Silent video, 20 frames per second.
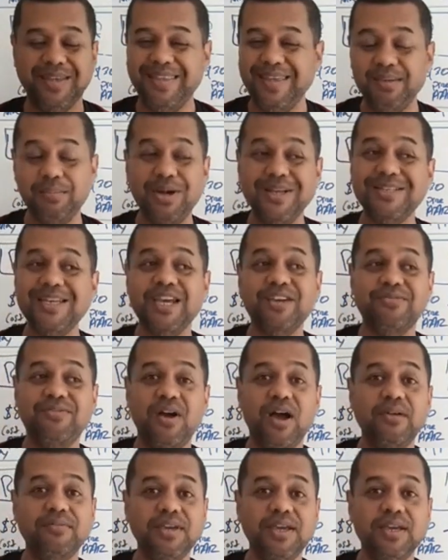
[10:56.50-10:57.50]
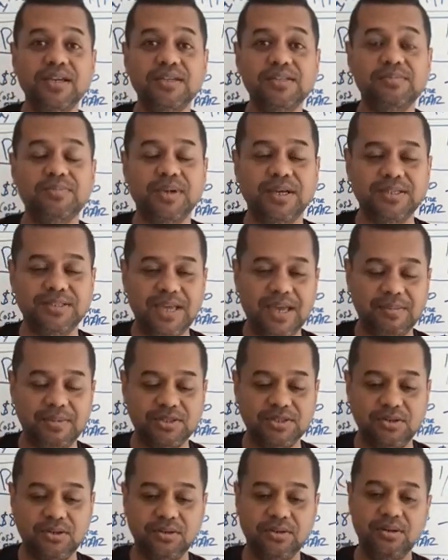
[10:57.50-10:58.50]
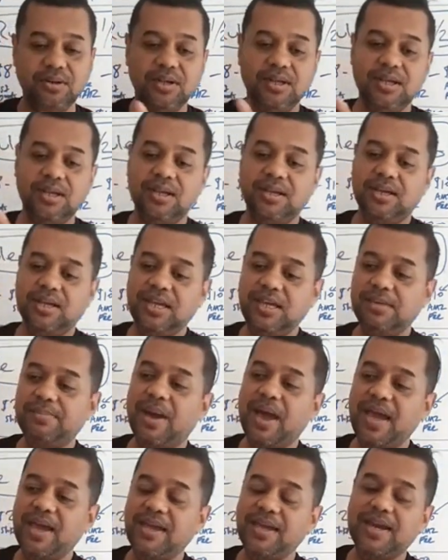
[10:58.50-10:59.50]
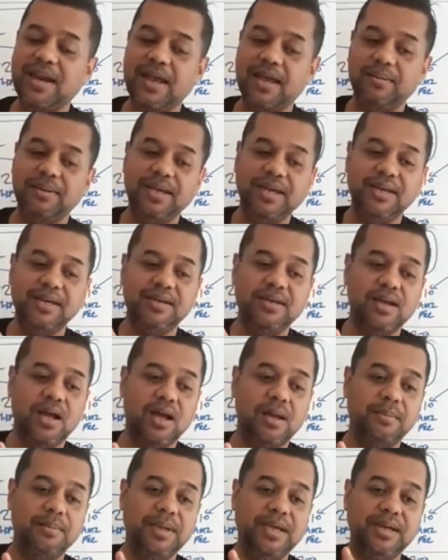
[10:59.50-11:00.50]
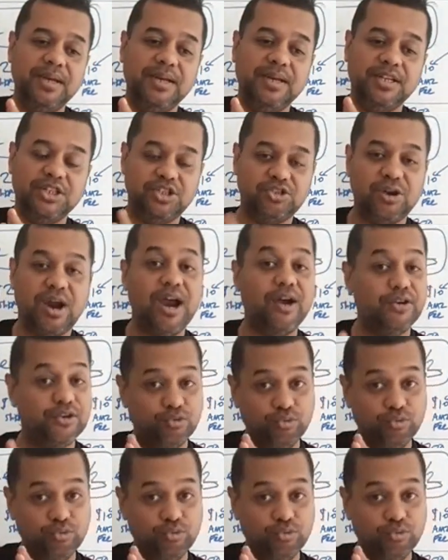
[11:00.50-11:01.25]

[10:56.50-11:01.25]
Now, that might take 5 years because eBay in Australia